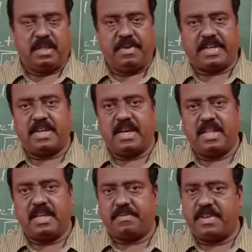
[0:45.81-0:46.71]
vector
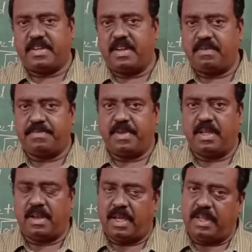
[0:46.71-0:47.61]
equation of
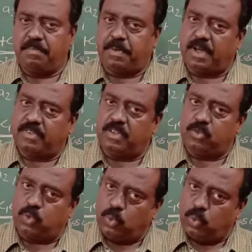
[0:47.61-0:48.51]
a line passing
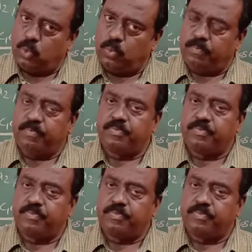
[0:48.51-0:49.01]
through